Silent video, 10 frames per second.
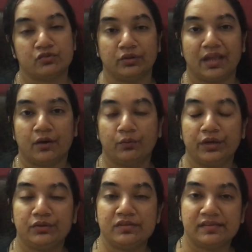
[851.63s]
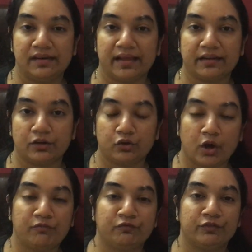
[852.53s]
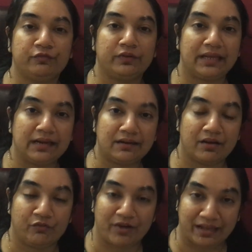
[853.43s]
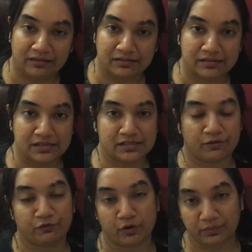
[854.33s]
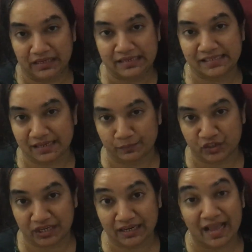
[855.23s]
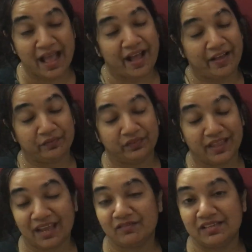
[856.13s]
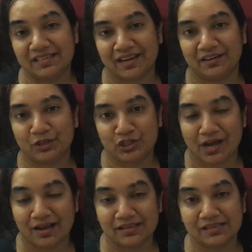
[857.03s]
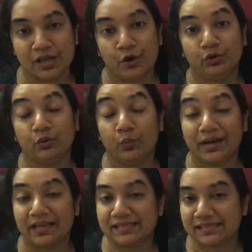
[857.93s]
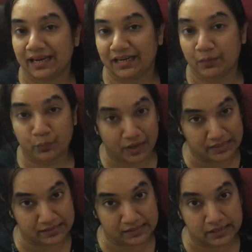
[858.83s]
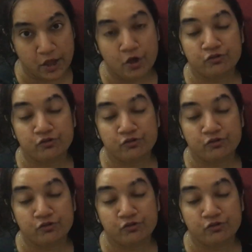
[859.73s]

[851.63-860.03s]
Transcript: So they are going to select top fifteen rankers from each subject, and they will stand a chance to win exciting prizes.